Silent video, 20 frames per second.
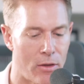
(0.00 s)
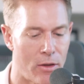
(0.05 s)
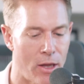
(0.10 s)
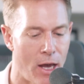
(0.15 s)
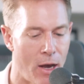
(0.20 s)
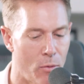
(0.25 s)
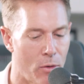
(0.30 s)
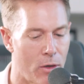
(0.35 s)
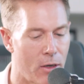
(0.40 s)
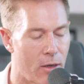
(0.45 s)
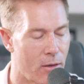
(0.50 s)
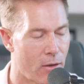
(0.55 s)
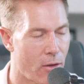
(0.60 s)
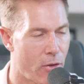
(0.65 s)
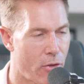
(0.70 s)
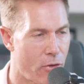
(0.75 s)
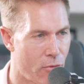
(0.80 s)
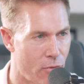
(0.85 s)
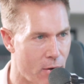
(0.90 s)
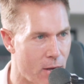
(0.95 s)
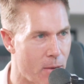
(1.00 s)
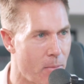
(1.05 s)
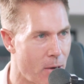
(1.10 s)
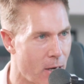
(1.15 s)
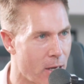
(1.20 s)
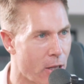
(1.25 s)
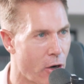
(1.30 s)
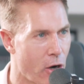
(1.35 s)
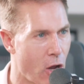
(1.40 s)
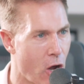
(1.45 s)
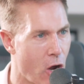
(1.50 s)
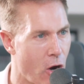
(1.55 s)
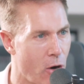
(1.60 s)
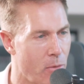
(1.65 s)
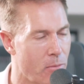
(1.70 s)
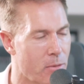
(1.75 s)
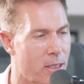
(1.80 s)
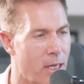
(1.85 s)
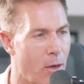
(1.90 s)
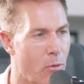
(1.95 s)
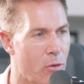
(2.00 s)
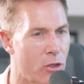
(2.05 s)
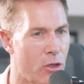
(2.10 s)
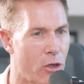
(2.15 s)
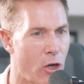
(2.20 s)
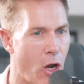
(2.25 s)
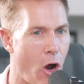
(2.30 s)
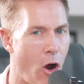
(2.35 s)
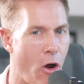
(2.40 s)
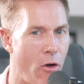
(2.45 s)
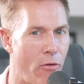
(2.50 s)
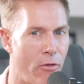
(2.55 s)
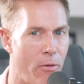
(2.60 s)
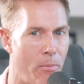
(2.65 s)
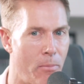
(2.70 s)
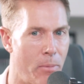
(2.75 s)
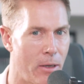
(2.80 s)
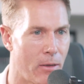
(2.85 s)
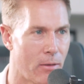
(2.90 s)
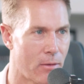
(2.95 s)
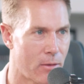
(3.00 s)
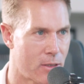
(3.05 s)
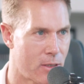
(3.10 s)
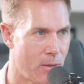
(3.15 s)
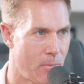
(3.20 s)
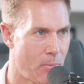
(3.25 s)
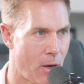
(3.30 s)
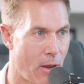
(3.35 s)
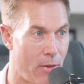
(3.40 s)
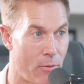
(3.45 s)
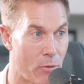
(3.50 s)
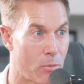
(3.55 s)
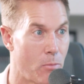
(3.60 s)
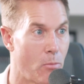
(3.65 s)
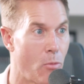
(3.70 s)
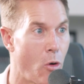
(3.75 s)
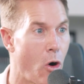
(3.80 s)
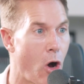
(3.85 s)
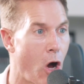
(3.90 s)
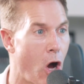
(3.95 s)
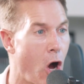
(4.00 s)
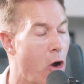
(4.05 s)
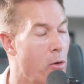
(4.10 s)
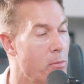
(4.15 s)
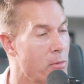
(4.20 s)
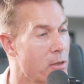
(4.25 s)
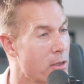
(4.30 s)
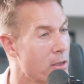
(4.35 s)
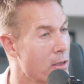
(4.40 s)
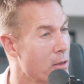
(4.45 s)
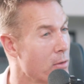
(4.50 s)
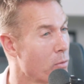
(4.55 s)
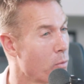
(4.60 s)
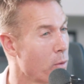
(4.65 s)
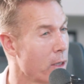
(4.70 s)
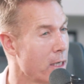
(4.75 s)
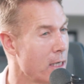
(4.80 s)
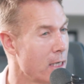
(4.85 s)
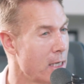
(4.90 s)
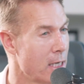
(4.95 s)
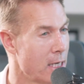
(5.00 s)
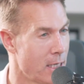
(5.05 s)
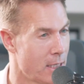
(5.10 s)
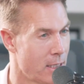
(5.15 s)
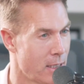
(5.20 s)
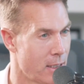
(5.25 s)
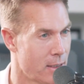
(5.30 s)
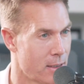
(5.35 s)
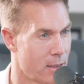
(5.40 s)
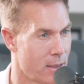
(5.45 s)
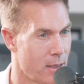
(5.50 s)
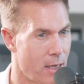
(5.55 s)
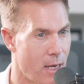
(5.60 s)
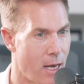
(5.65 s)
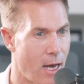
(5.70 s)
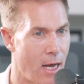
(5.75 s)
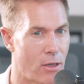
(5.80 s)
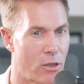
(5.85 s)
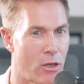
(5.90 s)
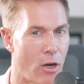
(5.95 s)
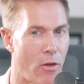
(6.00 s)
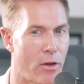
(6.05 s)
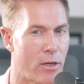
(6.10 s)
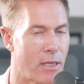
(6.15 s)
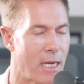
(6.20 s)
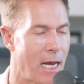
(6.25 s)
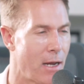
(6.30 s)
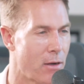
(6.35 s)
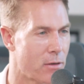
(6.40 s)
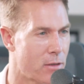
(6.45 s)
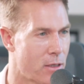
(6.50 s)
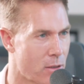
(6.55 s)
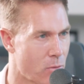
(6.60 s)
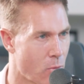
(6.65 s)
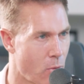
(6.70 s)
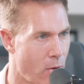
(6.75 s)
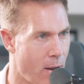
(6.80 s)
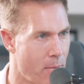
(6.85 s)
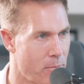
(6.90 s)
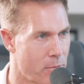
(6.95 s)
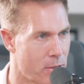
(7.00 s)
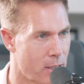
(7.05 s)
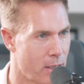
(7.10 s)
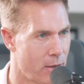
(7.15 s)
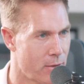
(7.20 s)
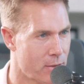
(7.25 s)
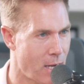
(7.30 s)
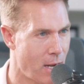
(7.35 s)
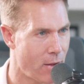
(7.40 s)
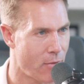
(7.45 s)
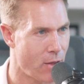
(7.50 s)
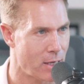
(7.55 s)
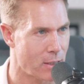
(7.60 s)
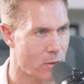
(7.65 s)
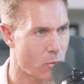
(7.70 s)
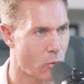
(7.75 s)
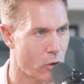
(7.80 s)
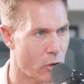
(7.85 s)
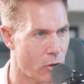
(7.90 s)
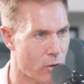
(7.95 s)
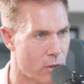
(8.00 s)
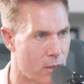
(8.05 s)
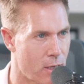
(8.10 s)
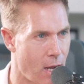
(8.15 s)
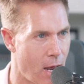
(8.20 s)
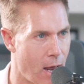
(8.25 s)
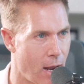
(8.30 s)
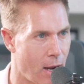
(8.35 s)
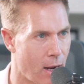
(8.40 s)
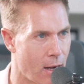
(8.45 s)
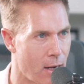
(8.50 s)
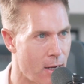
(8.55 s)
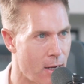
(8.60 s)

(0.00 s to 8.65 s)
There were 3 million homes. There was an overbuilt supply. There was more homes than we needed. Mm-hmm. And so those houses were empty. That's what you're saying?